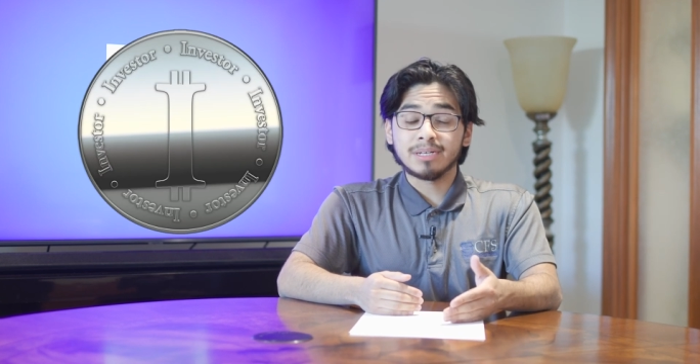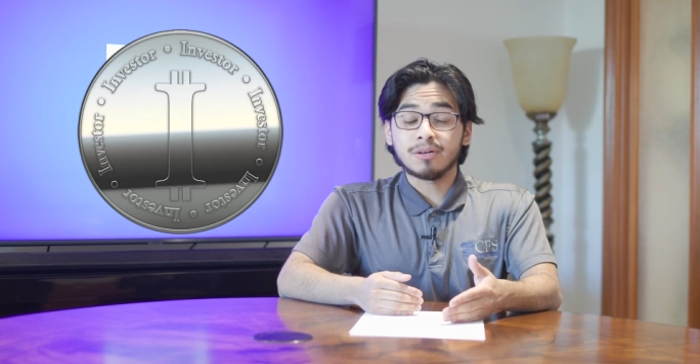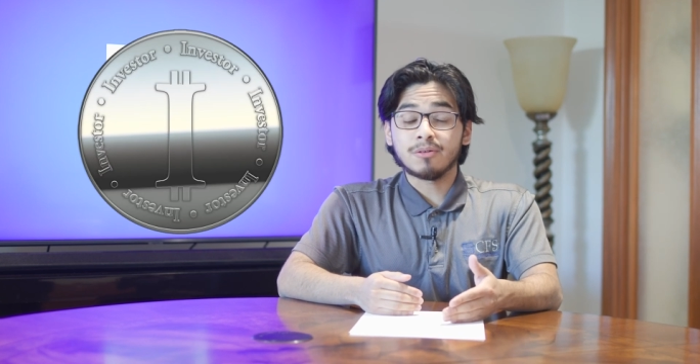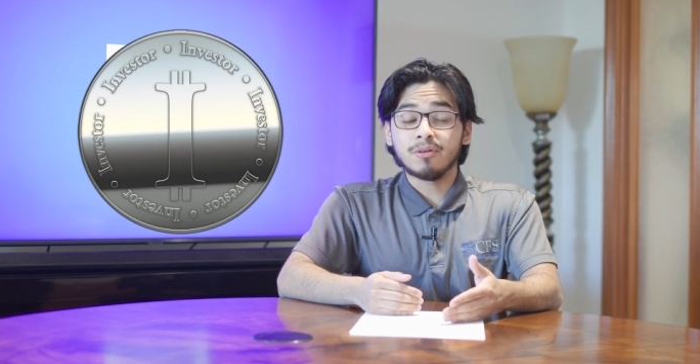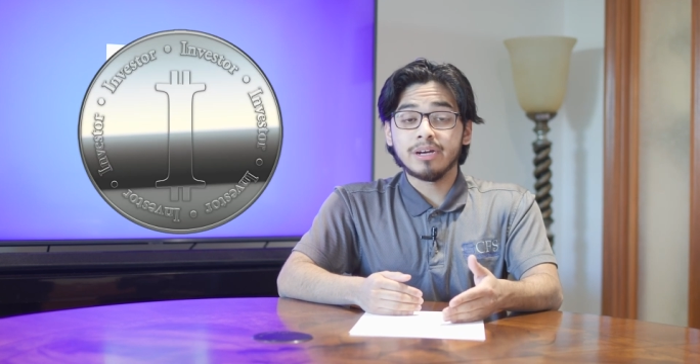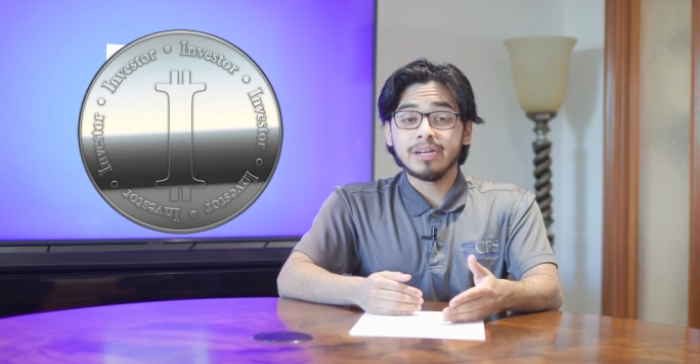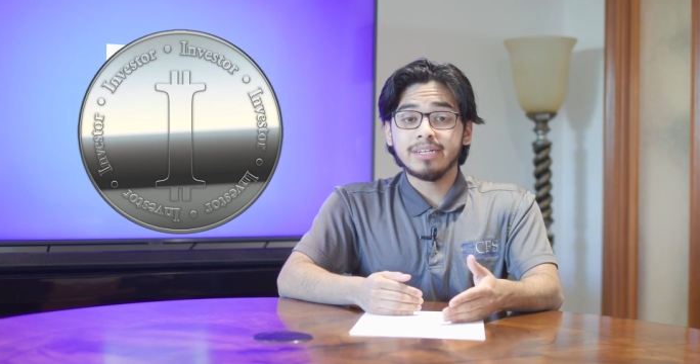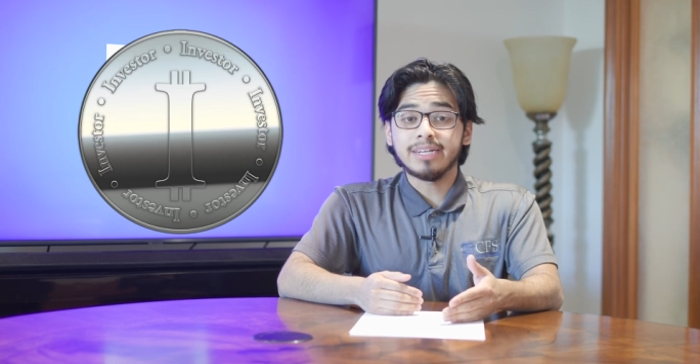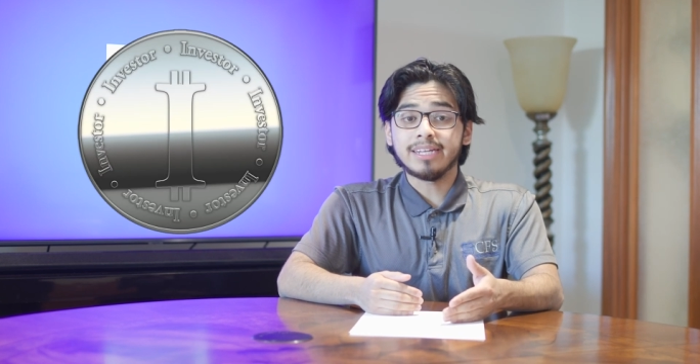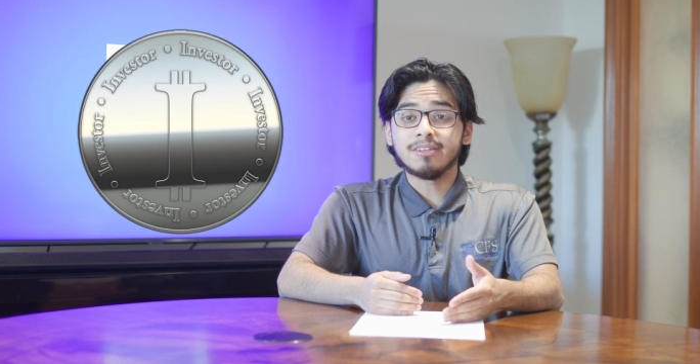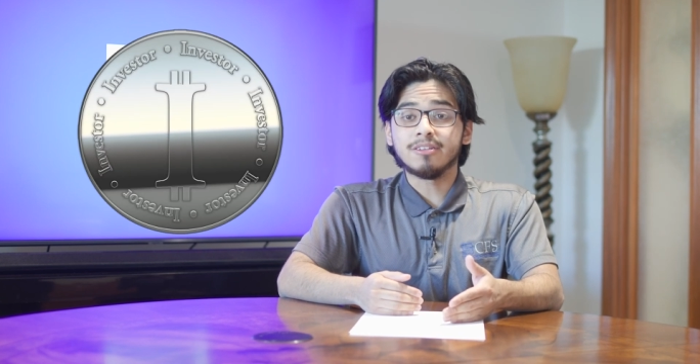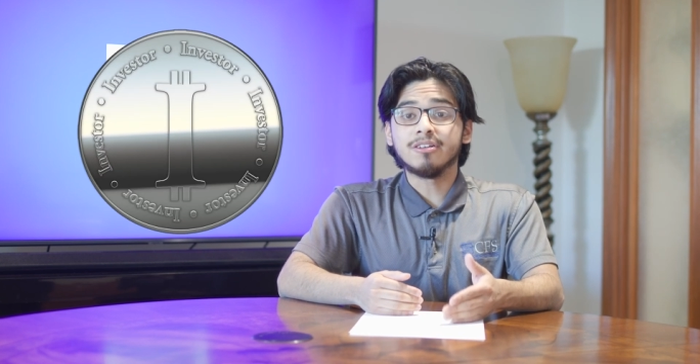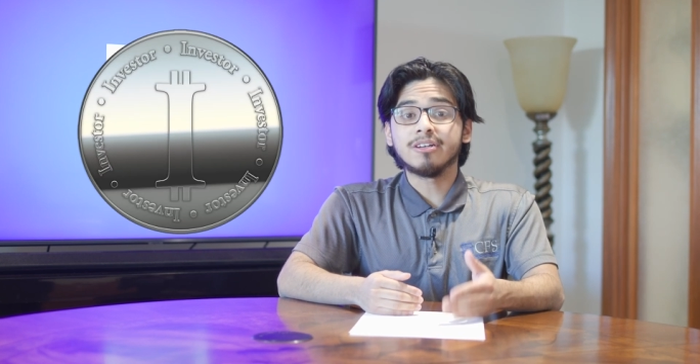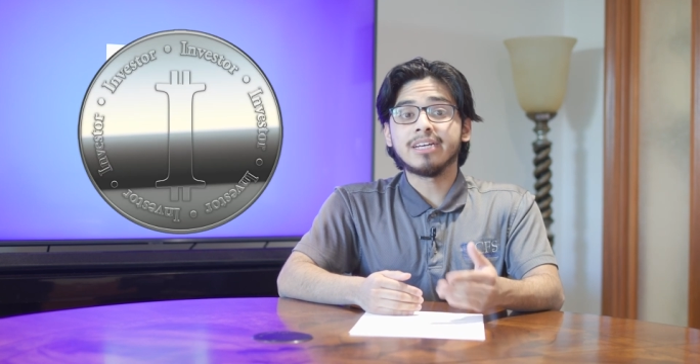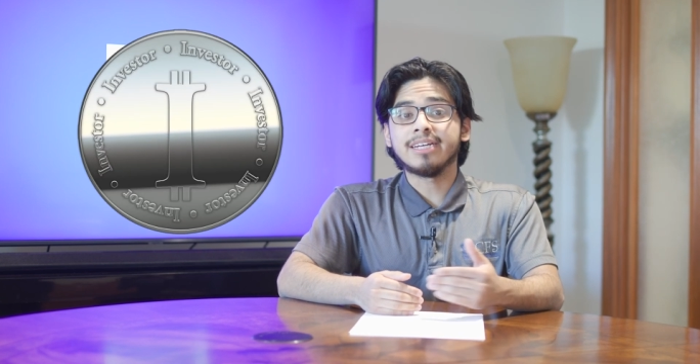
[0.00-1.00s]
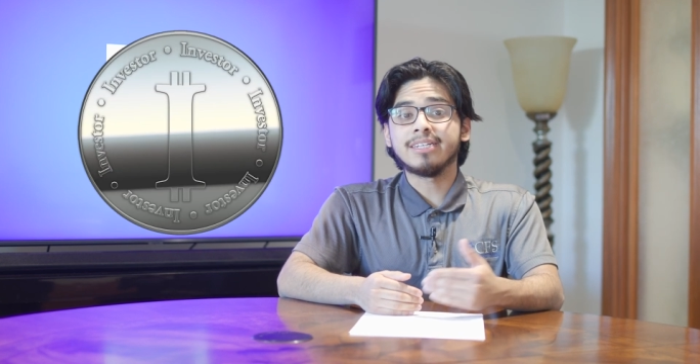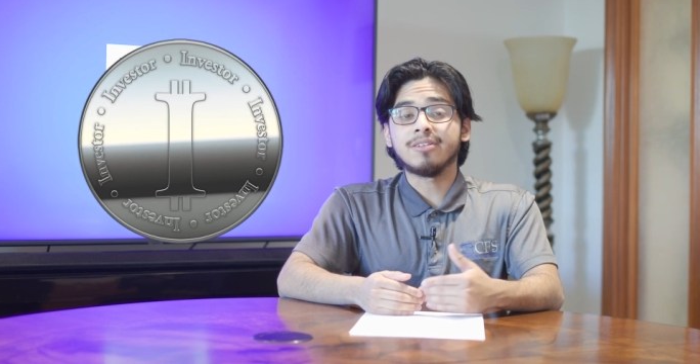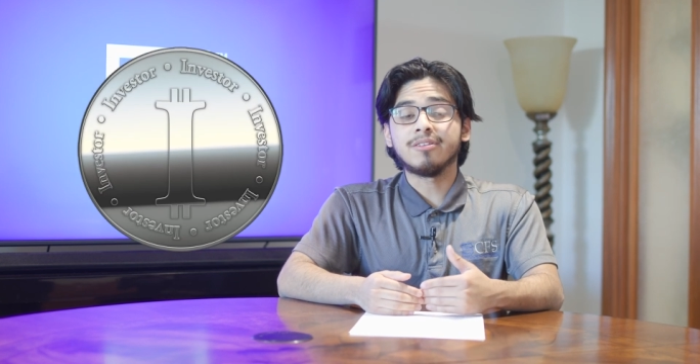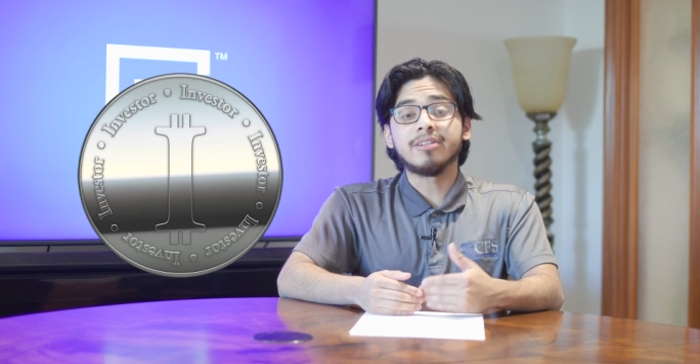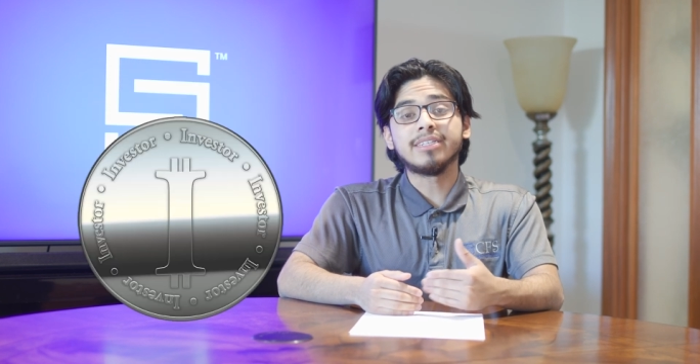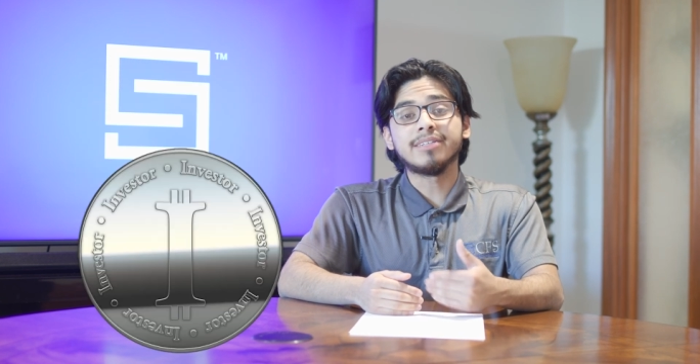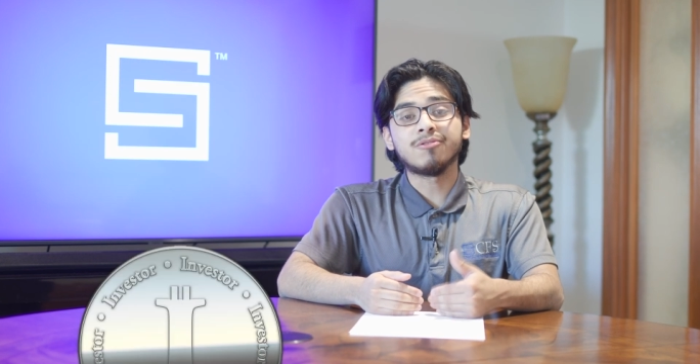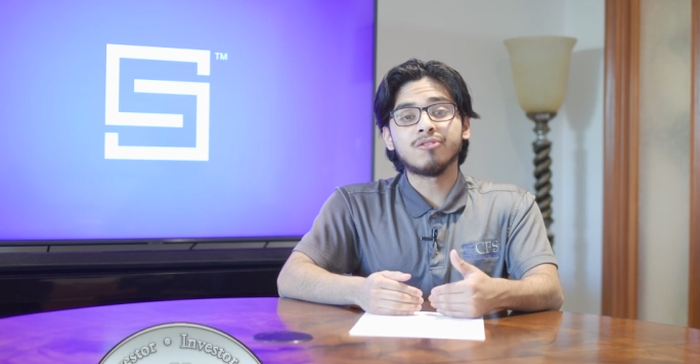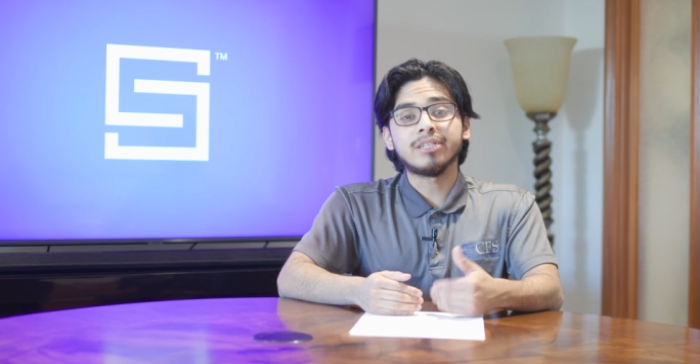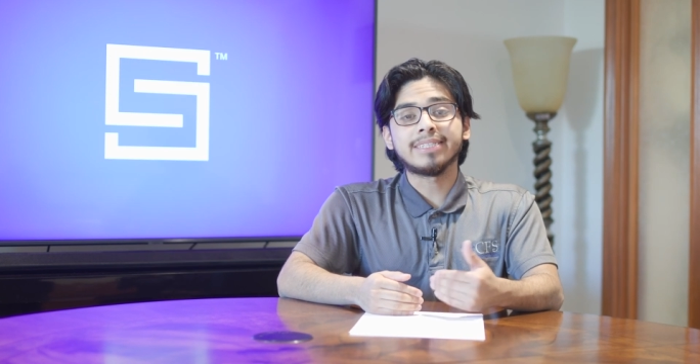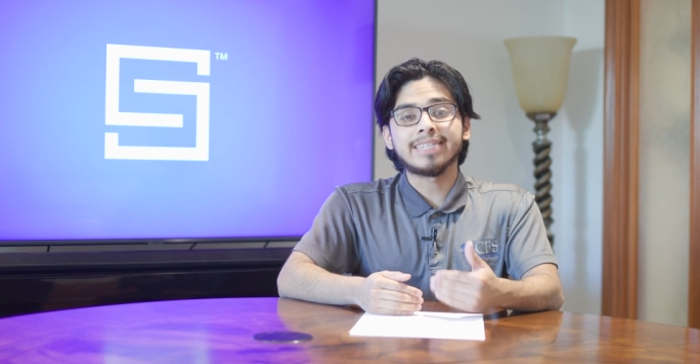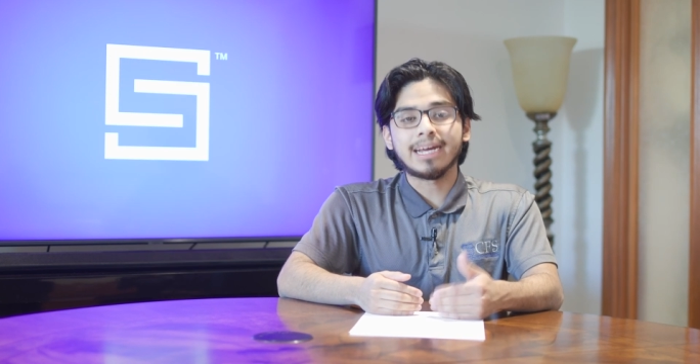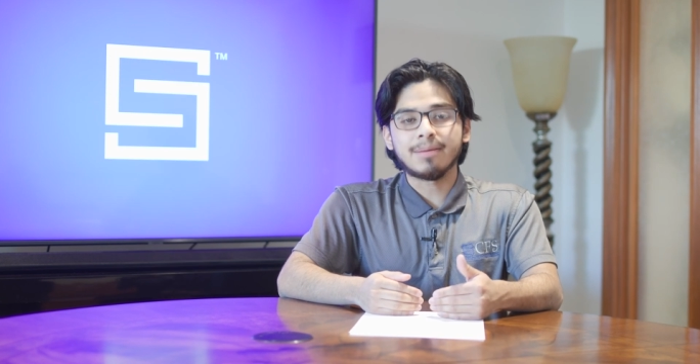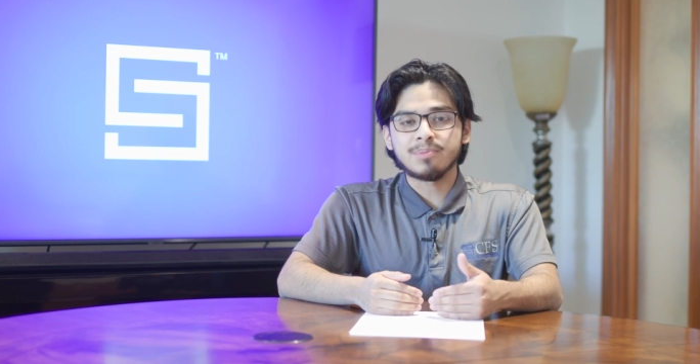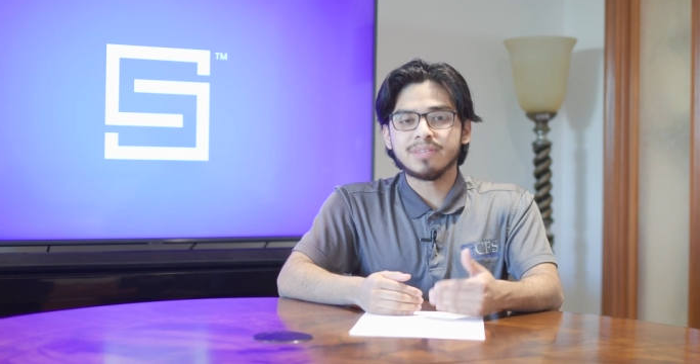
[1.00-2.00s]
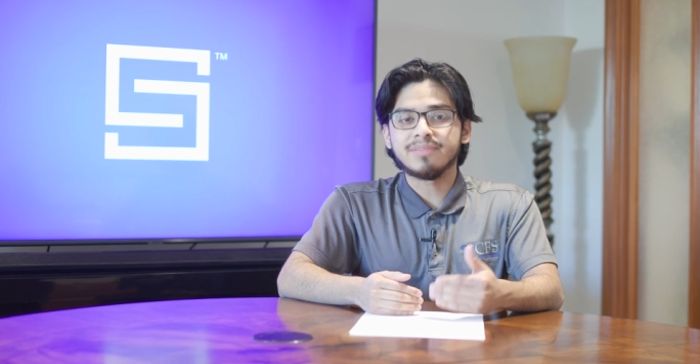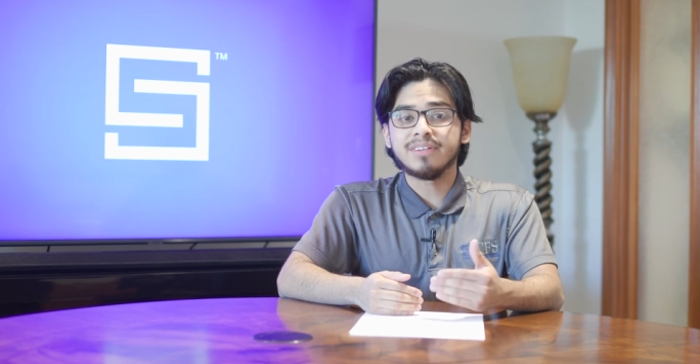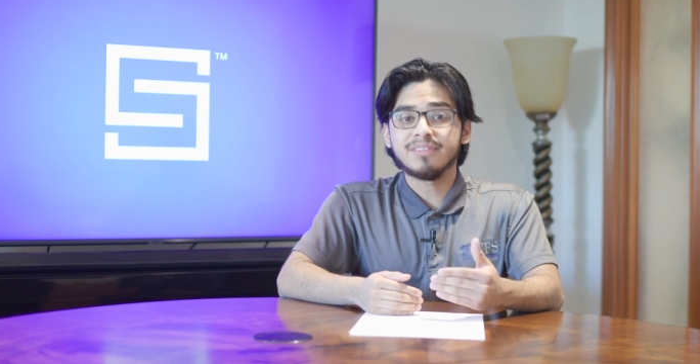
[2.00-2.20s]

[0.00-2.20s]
coin and looking into the different types of